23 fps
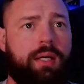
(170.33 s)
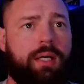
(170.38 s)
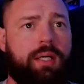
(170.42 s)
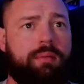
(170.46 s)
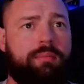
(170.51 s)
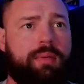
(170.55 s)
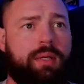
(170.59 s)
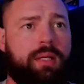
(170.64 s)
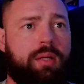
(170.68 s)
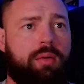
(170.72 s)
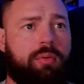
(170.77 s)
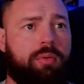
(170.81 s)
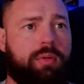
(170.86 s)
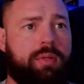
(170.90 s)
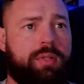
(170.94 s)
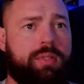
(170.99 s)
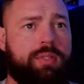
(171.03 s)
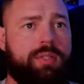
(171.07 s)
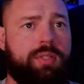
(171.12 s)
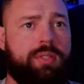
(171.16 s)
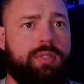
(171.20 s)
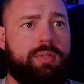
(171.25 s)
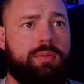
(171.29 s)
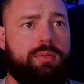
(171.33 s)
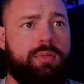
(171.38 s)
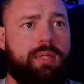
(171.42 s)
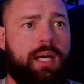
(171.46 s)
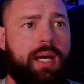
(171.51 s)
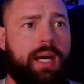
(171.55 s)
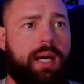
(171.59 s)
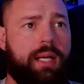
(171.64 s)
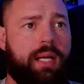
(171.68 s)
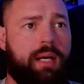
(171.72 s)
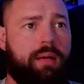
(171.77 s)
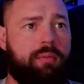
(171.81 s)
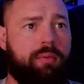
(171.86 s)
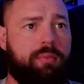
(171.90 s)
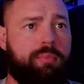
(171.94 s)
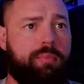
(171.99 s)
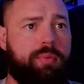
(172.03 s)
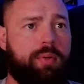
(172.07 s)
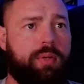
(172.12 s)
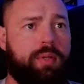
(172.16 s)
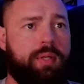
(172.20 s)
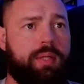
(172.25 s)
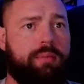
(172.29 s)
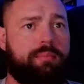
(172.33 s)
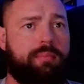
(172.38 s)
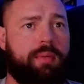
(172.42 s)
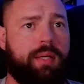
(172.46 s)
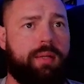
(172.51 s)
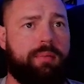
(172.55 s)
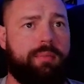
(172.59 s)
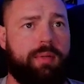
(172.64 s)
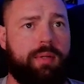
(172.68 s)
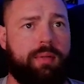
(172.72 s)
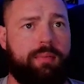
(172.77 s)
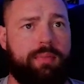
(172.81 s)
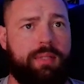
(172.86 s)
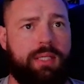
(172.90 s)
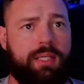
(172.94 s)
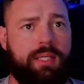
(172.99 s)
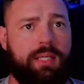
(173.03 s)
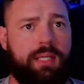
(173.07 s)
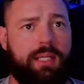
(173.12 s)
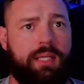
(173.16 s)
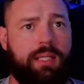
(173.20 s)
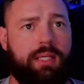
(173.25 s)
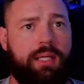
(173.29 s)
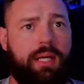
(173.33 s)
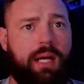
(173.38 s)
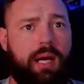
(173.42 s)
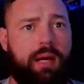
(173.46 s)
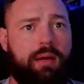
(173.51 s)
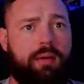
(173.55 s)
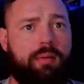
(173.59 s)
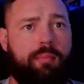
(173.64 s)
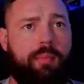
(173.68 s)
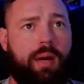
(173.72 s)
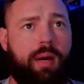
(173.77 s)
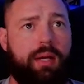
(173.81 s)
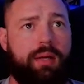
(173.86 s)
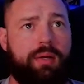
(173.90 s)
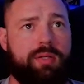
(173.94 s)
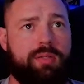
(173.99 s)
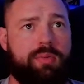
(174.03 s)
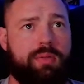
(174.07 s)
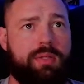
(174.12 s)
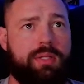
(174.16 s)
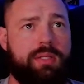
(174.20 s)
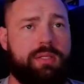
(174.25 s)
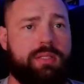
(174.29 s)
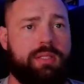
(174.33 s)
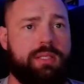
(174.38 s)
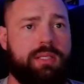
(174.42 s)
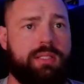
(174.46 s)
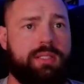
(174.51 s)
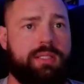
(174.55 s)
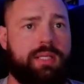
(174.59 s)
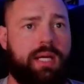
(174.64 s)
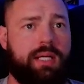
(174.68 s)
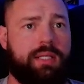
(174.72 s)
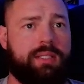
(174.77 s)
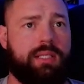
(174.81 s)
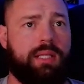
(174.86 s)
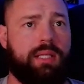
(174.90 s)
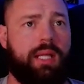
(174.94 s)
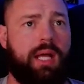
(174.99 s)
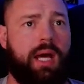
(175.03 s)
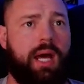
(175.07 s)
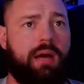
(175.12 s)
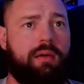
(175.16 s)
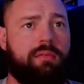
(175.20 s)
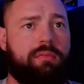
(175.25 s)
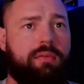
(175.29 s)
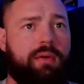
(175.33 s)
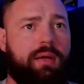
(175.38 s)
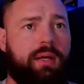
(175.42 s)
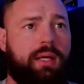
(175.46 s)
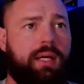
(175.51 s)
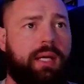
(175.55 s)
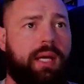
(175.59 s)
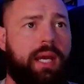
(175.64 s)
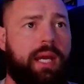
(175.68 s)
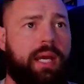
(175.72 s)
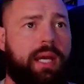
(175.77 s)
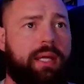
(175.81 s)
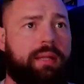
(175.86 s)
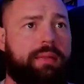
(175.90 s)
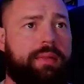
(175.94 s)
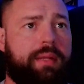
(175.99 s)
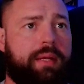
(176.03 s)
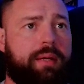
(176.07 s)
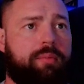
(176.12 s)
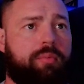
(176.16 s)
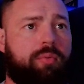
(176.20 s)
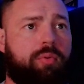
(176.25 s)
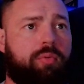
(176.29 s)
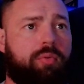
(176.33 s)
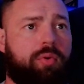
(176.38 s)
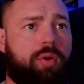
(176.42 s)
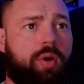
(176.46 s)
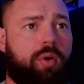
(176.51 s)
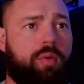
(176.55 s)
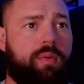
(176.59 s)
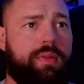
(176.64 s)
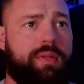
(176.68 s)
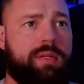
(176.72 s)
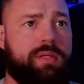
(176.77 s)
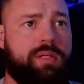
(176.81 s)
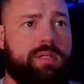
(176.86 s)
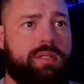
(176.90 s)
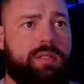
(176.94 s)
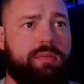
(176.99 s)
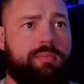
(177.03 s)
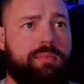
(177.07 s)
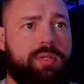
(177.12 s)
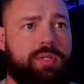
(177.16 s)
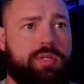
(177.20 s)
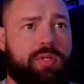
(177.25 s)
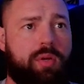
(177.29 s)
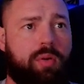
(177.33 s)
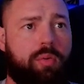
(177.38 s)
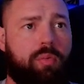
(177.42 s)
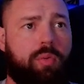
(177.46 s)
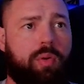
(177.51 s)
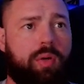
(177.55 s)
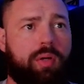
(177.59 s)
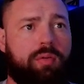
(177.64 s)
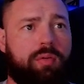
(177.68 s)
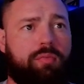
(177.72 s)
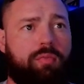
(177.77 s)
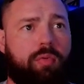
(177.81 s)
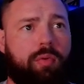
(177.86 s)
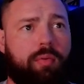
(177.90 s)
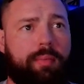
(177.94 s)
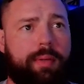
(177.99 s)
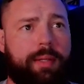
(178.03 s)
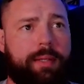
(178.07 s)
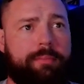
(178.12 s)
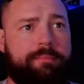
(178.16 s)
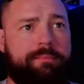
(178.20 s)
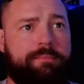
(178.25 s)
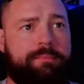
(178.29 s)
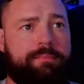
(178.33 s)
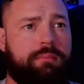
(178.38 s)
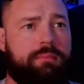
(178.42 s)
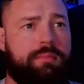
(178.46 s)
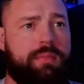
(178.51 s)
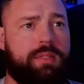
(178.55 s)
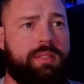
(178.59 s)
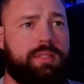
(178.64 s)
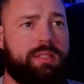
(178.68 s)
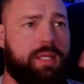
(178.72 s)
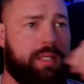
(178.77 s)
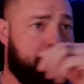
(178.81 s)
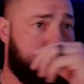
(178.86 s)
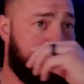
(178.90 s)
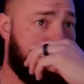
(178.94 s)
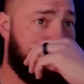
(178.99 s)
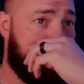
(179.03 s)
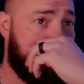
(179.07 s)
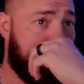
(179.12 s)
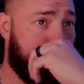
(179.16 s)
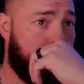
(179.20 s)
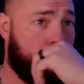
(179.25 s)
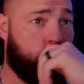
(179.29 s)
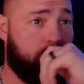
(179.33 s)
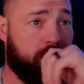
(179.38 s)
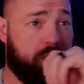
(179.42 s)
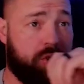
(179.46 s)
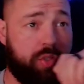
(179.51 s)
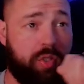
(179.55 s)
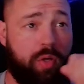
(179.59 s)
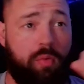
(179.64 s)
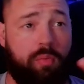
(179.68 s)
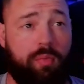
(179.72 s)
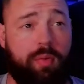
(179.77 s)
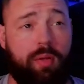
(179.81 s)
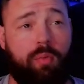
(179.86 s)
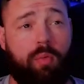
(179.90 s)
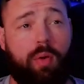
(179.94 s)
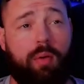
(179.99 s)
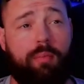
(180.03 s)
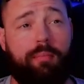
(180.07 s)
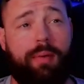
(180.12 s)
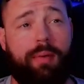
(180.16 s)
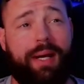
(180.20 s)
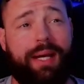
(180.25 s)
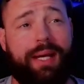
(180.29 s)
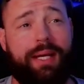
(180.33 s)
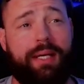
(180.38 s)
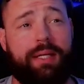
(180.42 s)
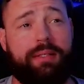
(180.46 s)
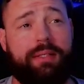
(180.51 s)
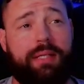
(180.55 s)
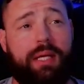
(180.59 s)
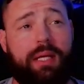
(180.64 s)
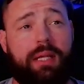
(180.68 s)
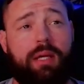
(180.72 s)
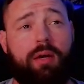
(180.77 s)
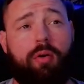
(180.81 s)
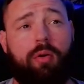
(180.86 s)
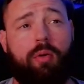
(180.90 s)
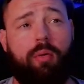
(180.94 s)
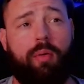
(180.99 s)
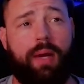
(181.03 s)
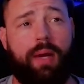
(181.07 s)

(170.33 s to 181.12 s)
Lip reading: In order to do that, I would put in my BNB, click hire miners when this thing is actually live, and they will go in the system and start working for me. This section here will show me what my daily ROI